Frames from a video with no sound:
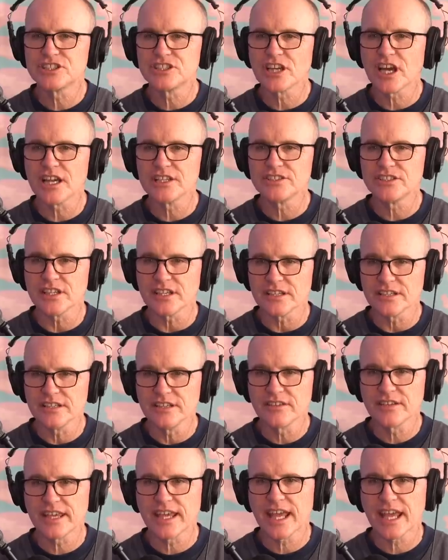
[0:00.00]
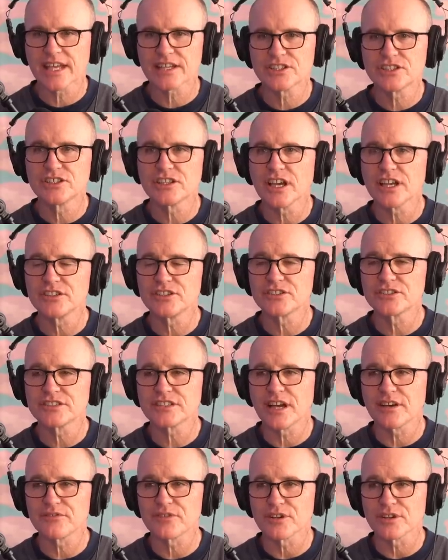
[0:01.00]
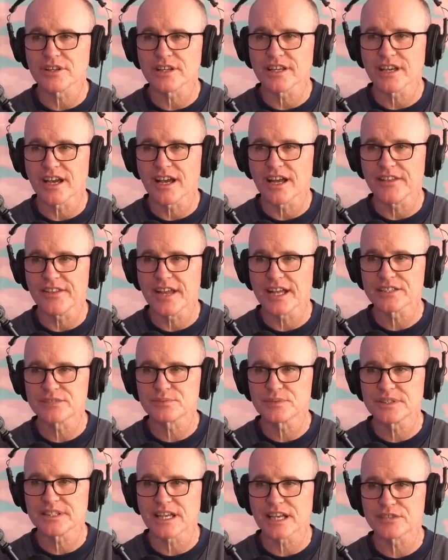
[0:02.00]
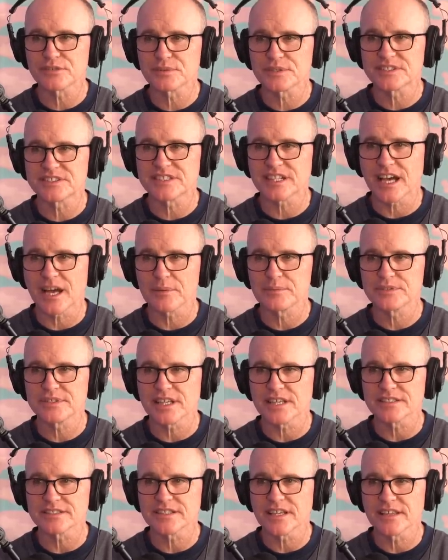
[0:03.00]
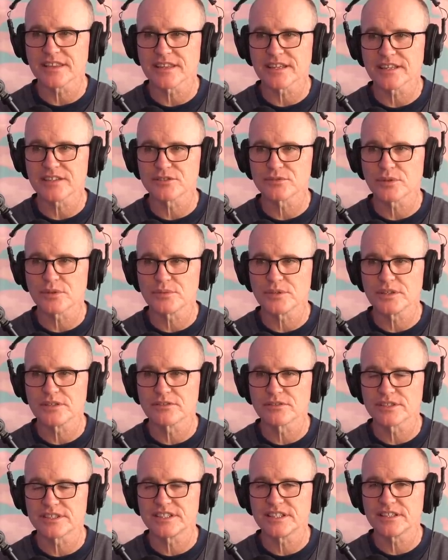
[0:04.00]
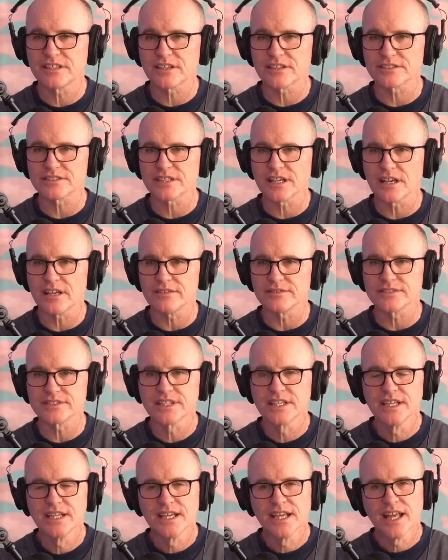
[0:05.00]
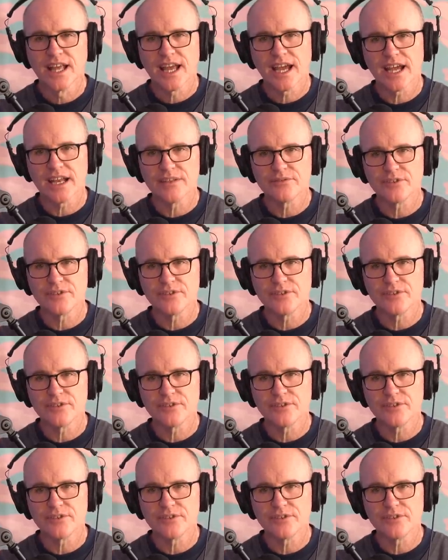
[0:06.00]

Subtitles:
judge it. You can't judge yourself early on. That's what stops us, I think, is when we critique ourselves. And